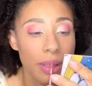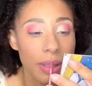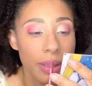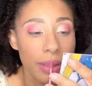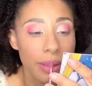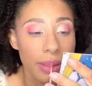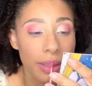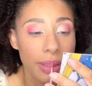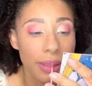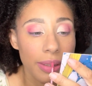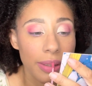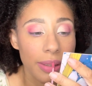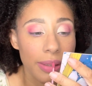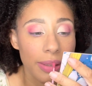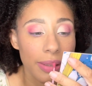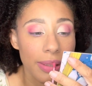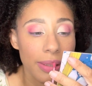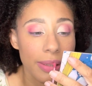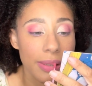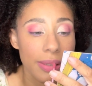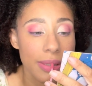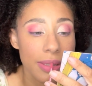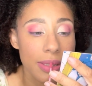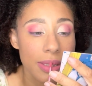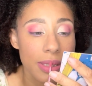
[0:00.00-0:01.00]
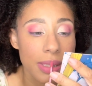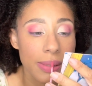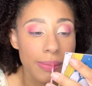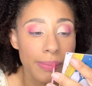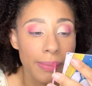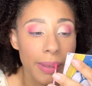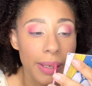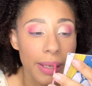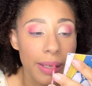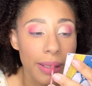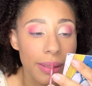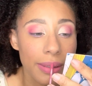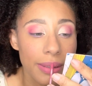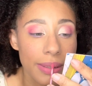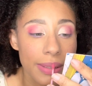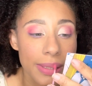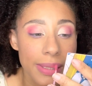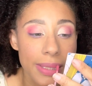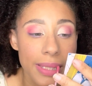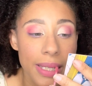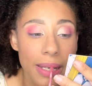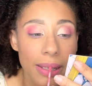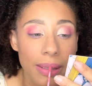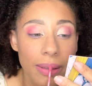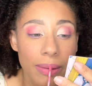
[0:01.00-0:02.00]
I think that this is expired because it's
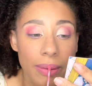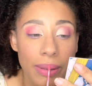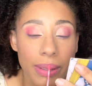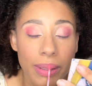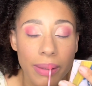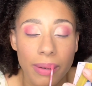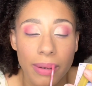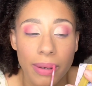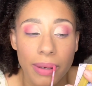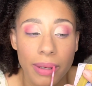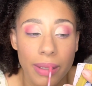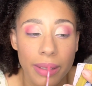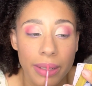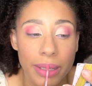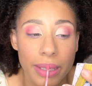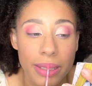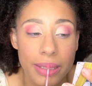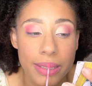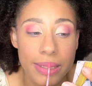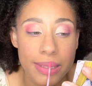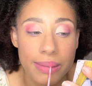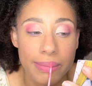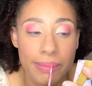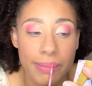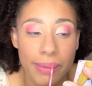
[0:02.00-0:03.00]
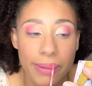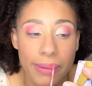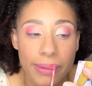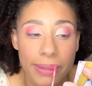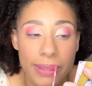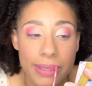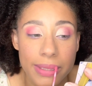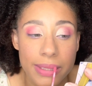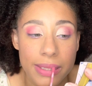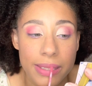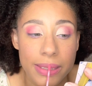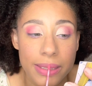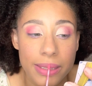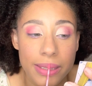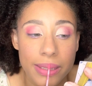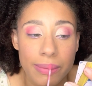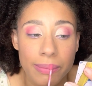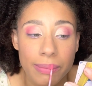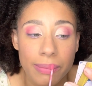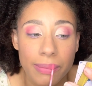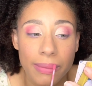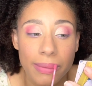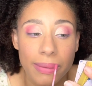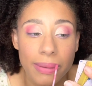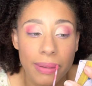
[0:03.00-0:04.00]
not going on as smooth as it did
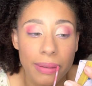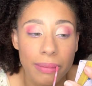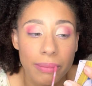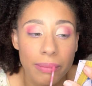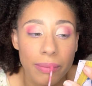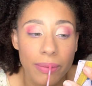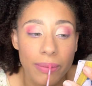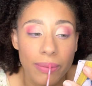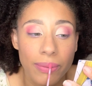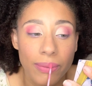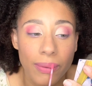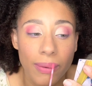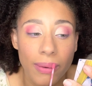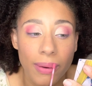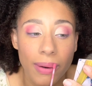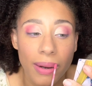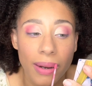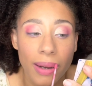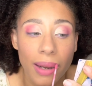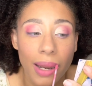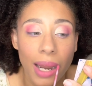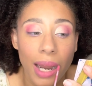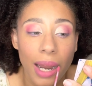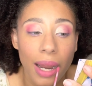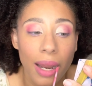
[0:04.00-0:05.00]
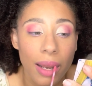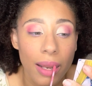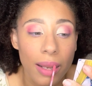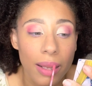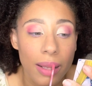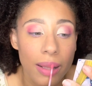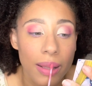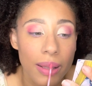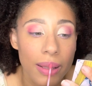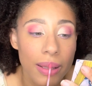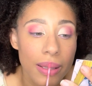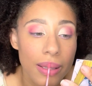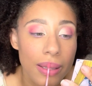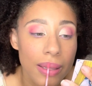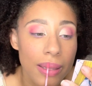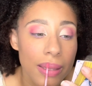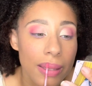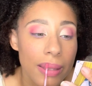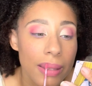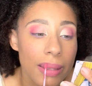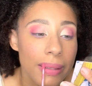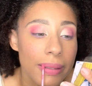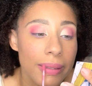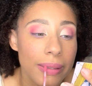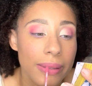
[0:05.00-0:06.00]
before.
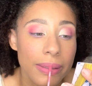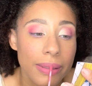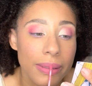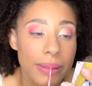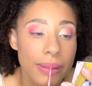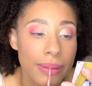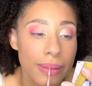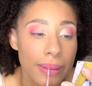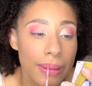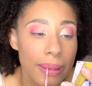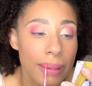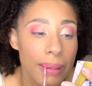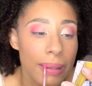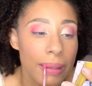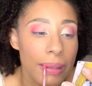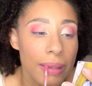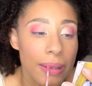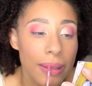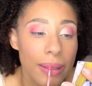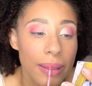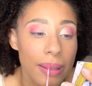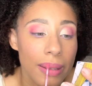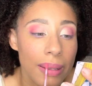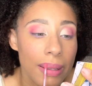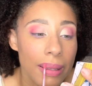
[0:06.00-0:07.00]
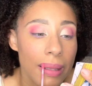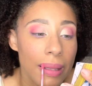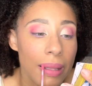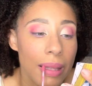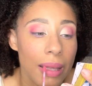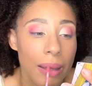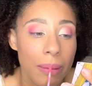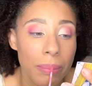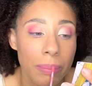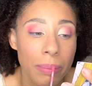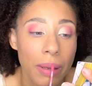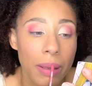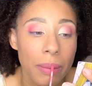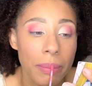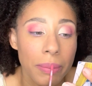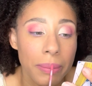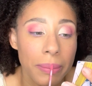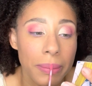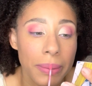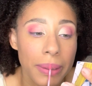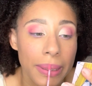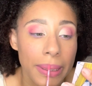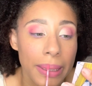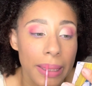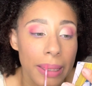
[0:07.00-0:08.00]
This I'll
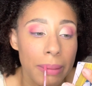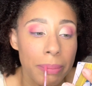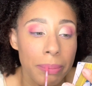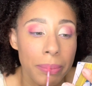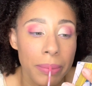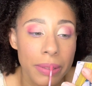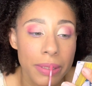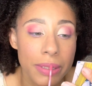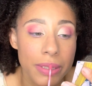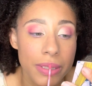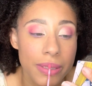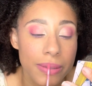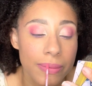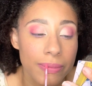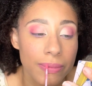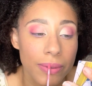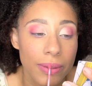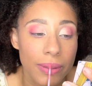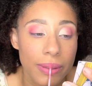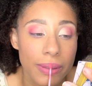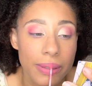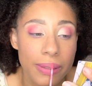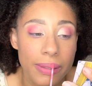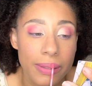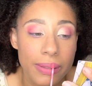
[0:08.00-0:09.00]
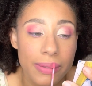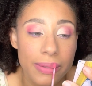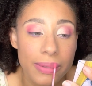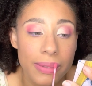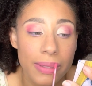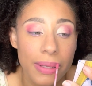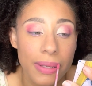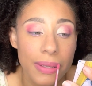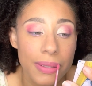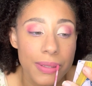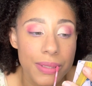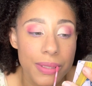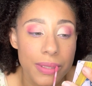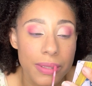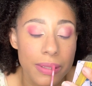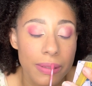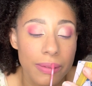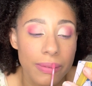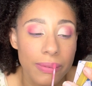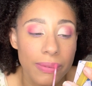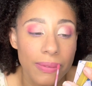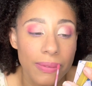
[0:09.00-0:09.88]
probably keep it just for the nostalgia.